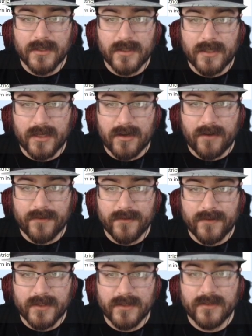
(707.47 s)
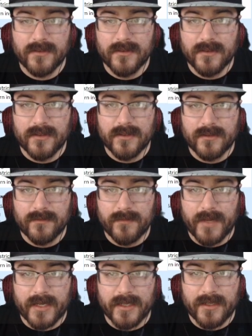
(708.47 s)
click off of it,
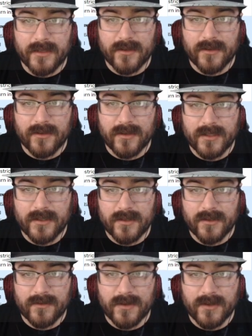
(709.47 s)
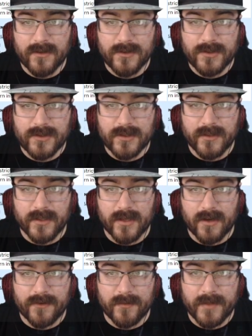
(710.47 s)
hit another road, and then
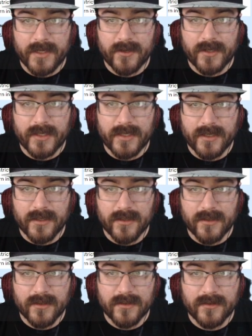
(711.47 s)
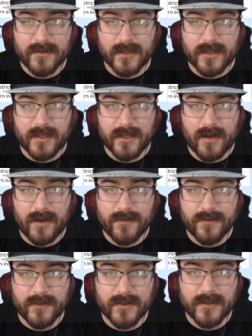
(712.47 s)
go from here to here, then click off
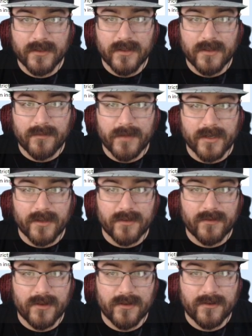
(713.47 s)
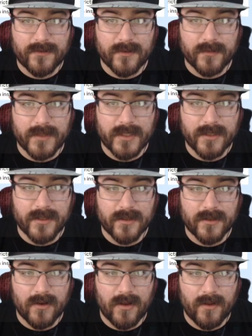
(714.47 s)
of it, make another road from
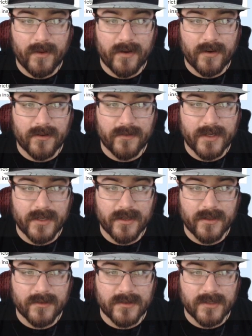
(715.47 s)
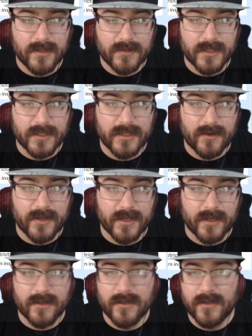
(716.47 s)
here, go all the way around over here, and the same thing down
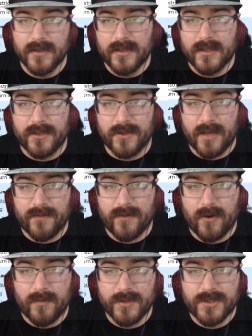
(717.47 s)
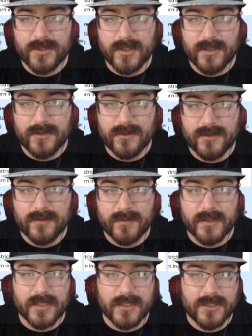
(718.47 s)
here. You have a whole bunch of nodes,
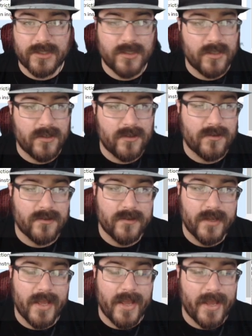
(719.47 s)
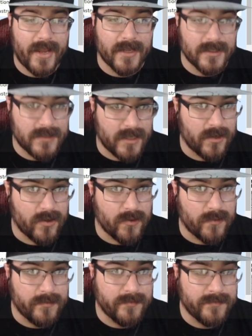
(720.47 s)
but at least you know, hey, it's not a loop.